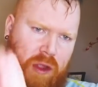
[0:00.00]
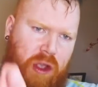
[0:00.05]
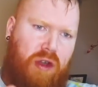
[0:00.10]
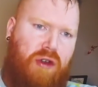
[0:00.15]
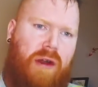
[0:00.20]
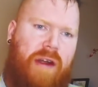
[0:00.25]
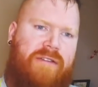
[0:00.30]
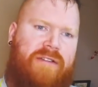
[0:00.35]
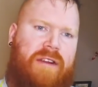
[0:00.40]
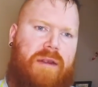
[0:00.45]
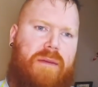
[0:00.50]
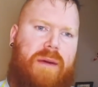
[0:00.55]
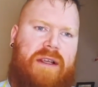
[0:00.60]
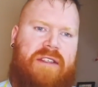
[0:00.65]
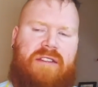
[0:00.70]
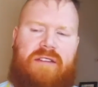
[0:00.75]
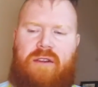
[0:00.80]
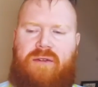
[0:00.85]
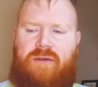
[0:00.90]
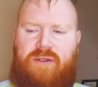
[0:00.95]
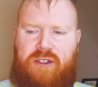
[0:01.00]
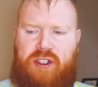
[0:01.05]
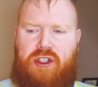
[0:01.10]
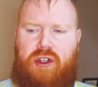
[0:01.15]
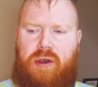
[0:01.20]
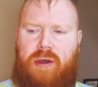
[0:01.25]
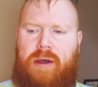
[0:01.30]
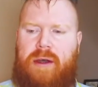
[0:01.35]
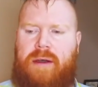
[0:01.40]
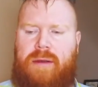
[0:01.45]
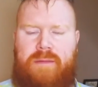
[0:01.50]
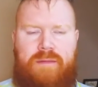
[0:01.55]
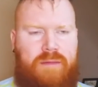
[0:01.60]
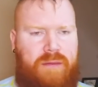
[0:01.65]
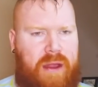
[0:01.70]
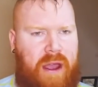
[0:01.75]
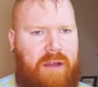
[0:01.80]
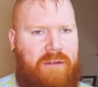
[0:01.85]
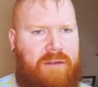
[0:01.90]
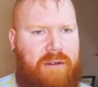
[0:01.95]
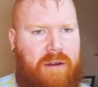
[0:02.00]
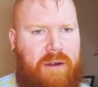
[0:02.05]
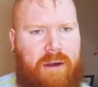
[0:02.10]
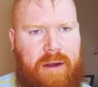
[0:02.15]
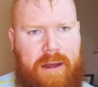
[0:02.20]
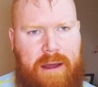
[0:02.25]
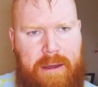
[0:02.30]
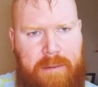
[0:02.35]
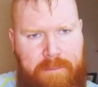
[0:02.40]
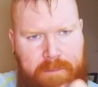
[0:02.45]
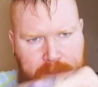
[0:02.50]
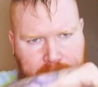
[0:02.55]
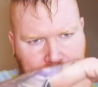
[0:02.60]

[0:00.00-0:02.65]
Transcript: Crafty bastard for sure, definitely.